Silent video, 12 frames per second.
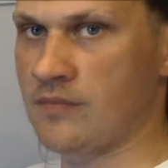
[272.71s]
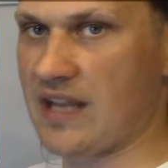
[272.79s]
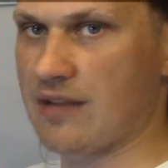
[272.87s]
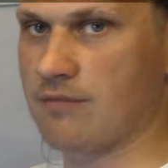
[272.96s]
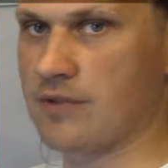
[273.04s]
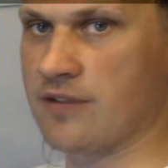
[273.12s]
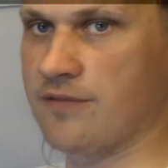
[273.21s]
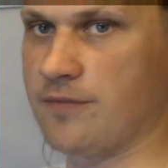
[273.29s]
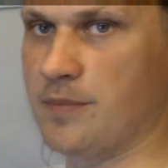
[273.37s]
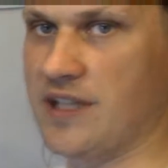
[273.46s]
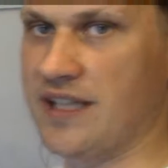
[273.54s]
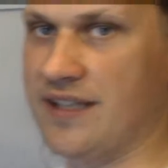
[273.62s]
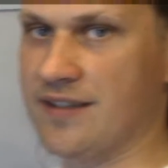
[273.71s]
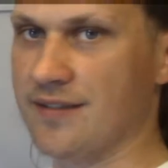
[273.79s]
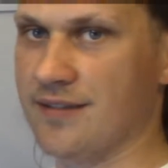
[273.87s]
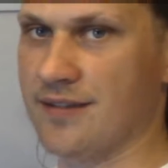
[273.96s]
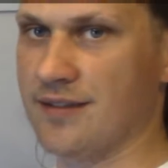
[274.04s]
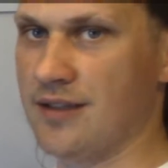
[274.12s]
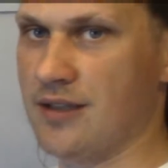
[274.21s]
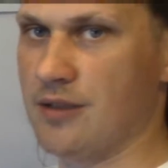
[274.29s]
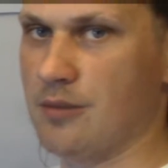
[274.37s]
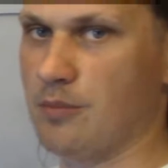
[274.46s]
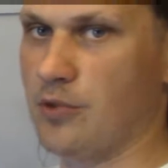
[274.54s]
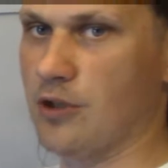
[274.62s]
One of my
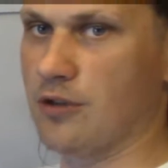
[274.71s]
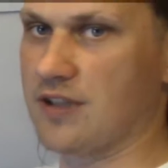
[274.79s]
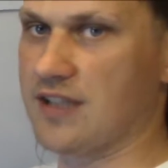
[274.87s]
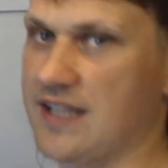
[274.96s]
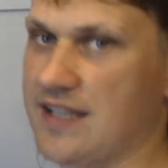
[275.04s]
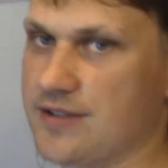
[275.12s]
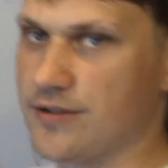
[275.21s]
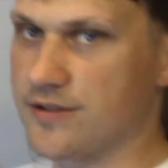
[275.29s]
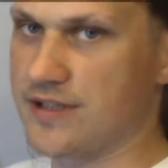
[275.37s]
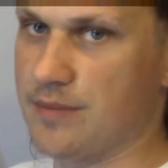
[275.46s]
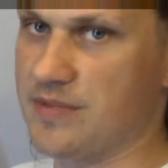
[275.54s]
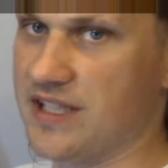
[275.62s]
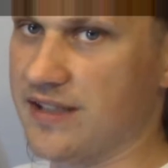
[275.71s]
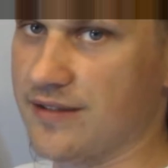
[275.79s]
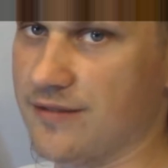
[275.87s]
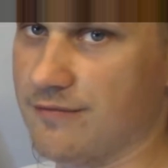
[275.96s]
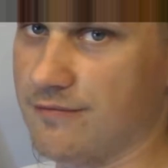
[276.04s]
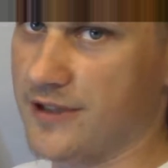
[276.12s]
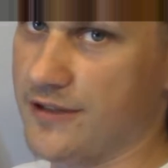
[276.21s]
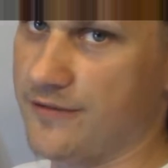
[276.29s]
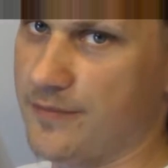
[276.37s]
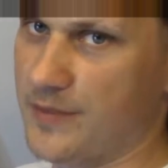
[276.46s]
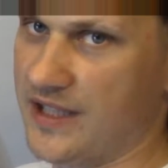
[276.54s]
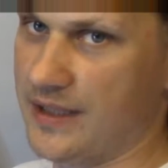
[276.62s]
Pollock takes or something, one of
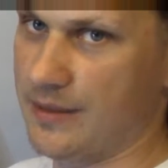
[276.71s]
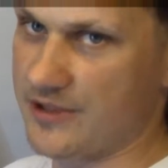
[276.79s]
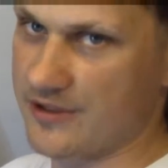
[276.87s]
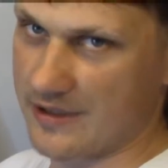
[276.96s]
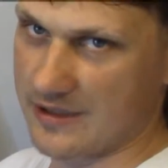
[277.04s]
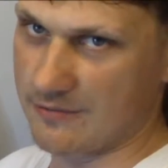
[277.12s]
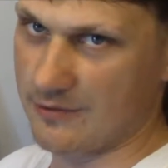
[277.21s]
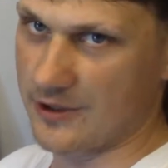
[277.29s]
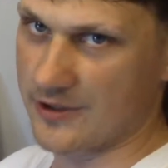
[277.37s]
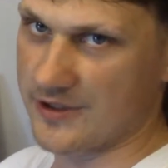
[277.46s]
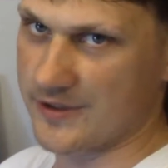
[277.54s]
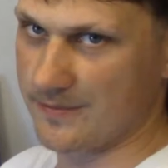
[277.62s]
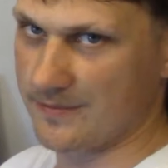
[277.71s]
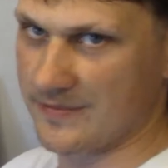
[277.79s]
my abstract works.